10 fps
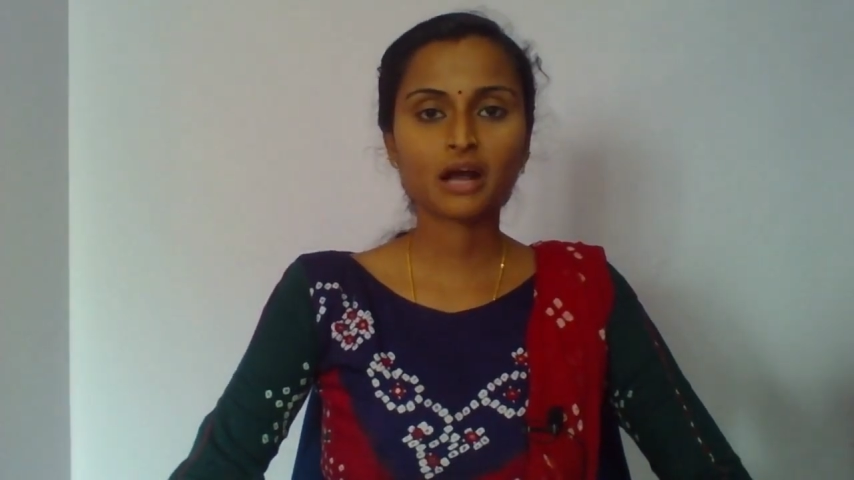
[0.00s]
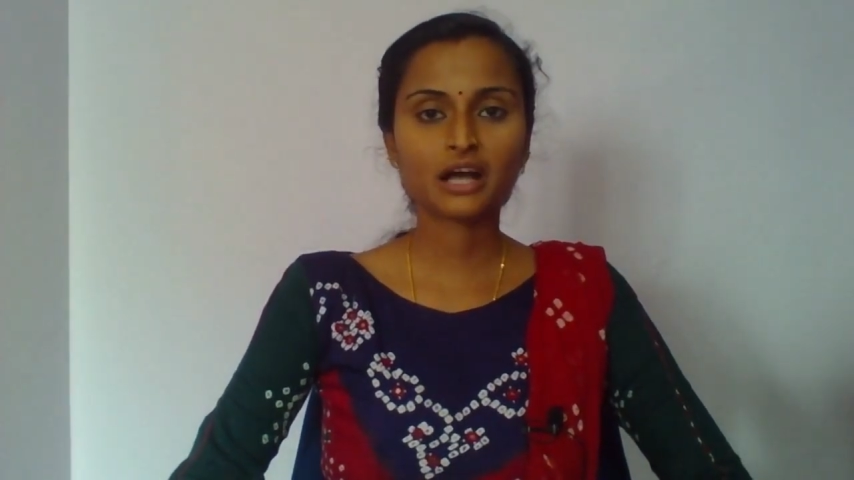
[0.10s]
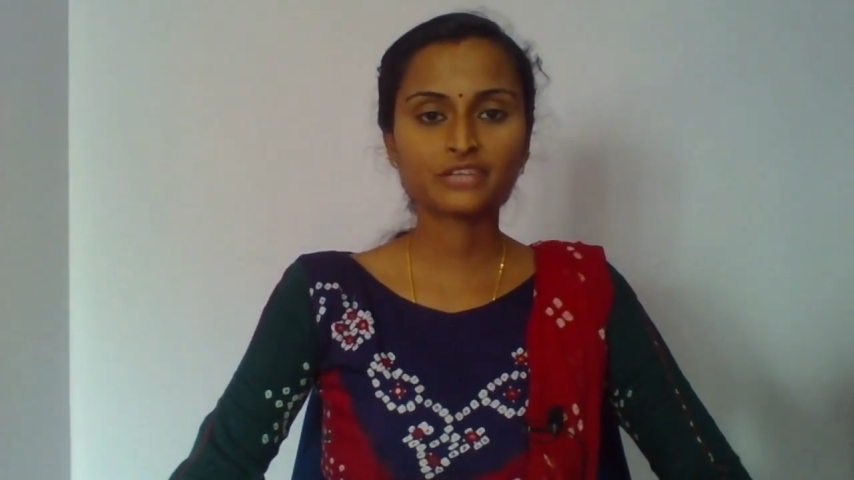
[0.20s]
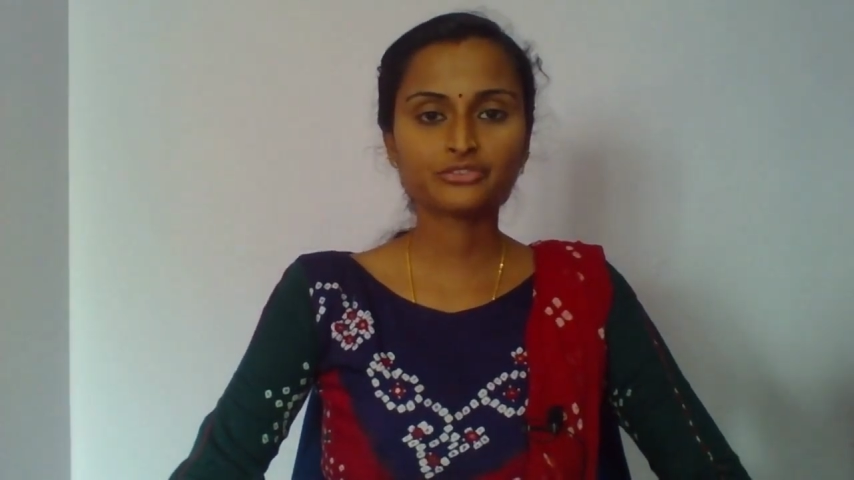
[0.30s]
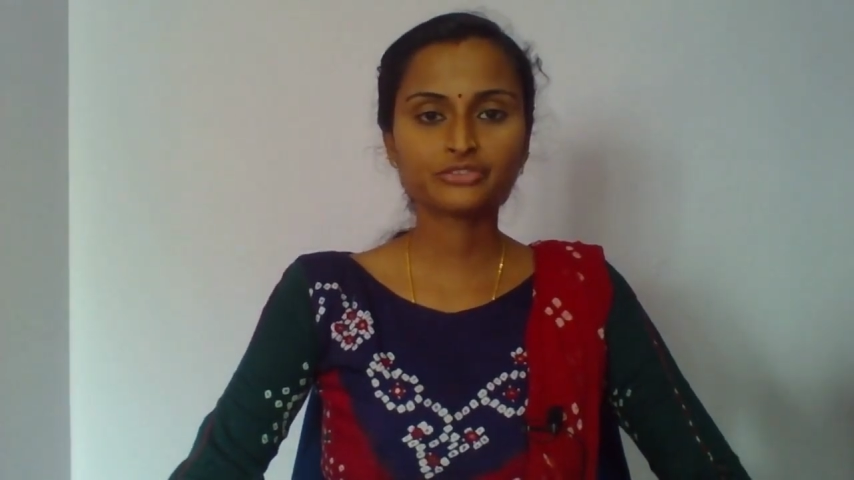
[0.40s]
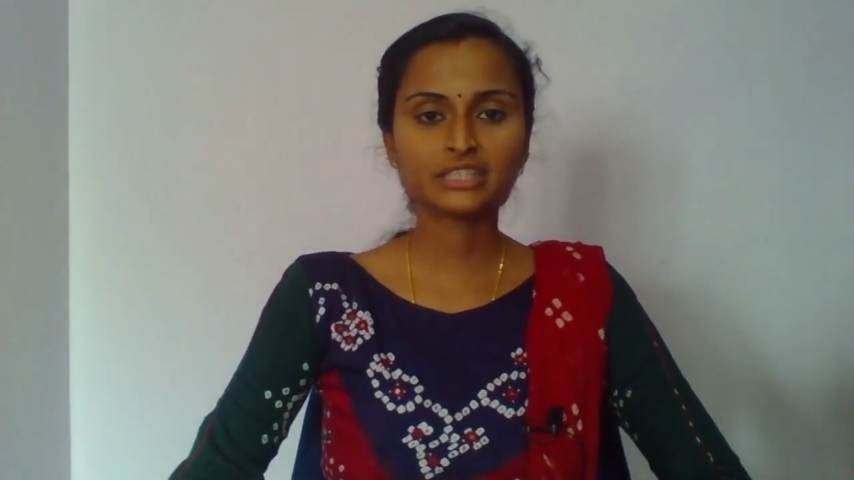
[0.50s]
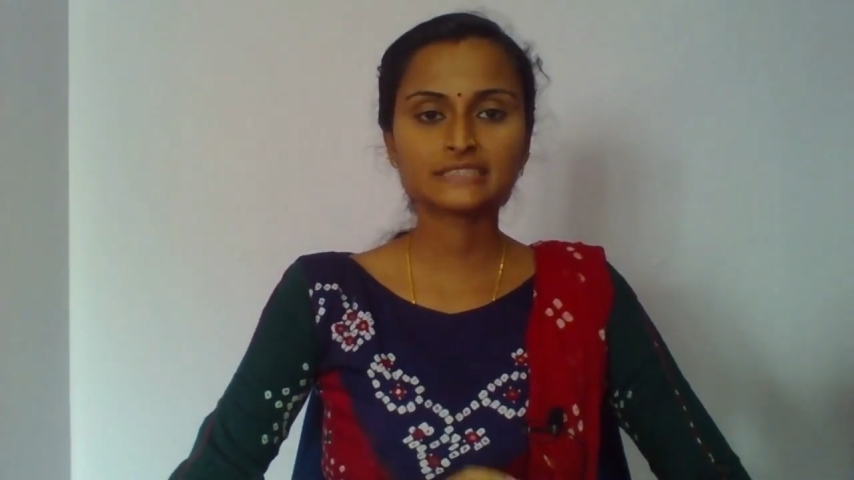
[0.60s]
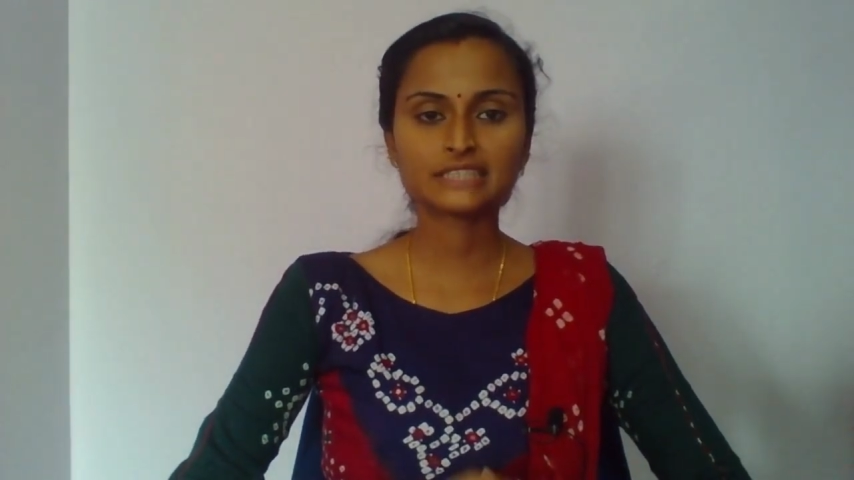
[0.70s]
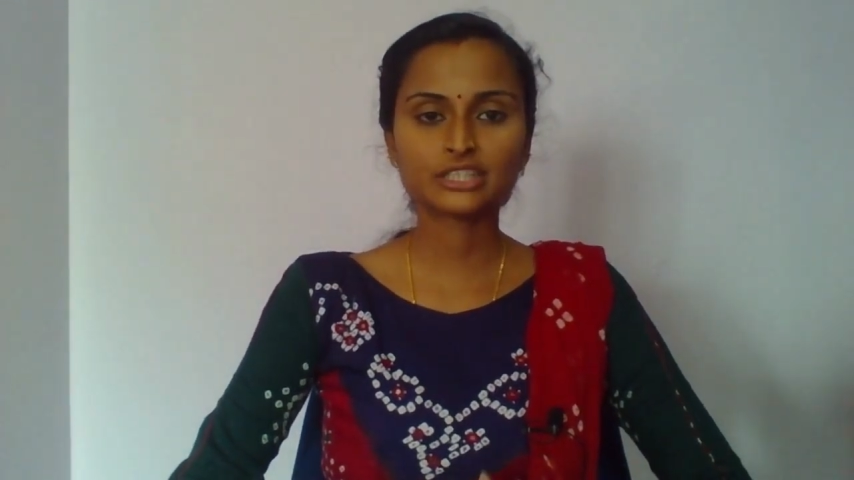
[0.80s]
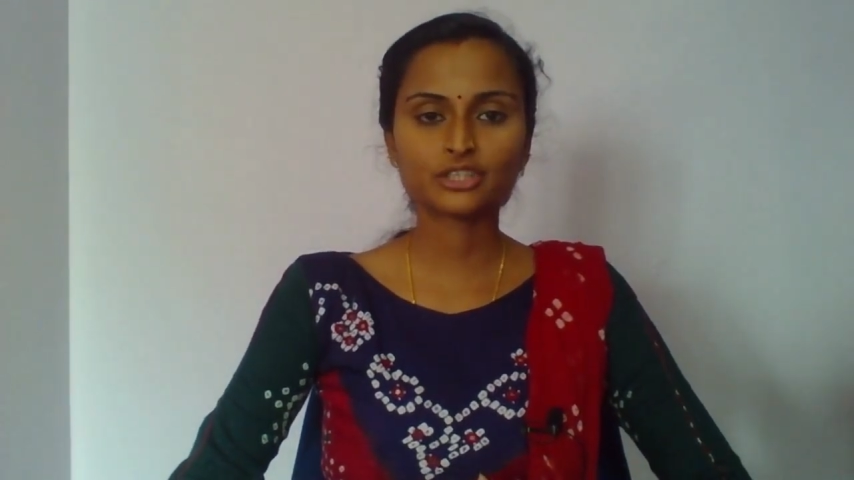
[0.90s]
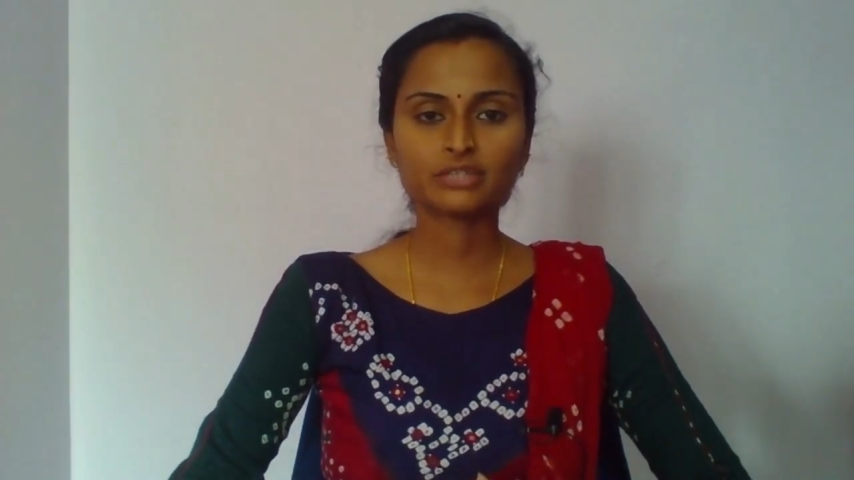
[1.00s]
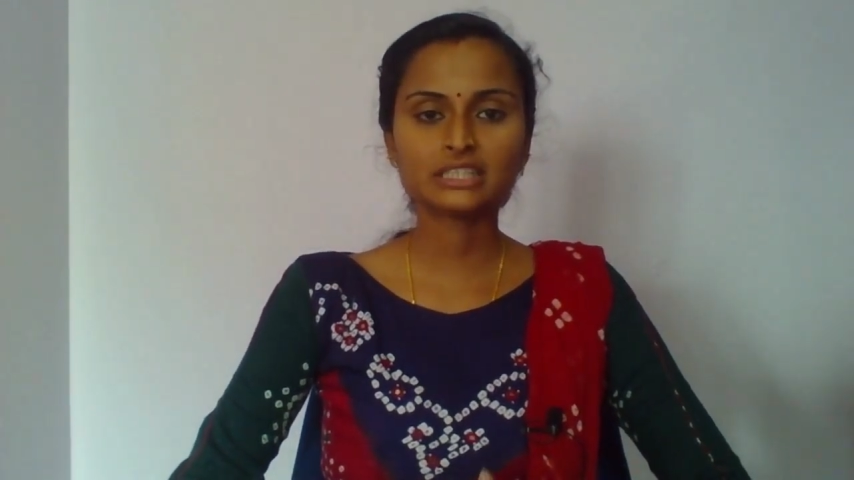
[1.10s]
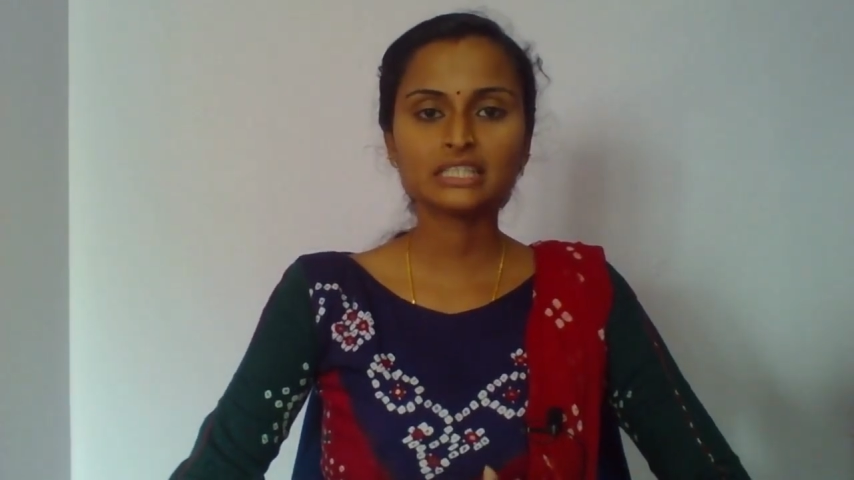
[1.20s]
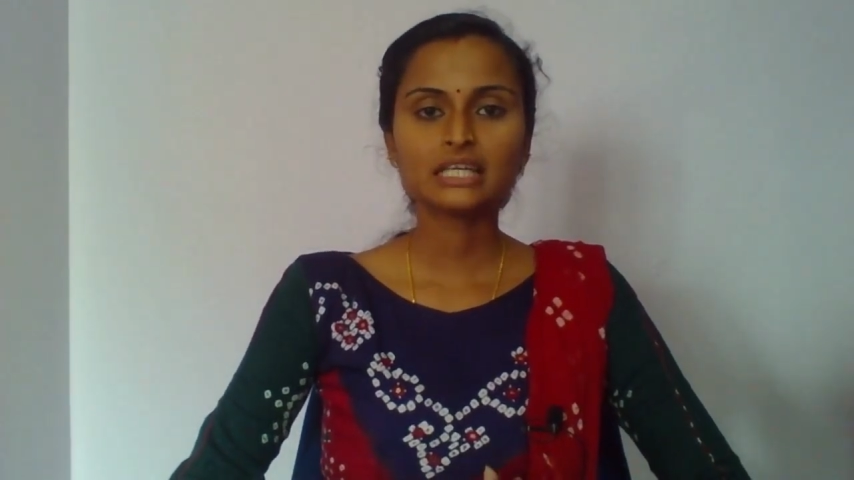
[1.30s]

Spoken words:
RFT01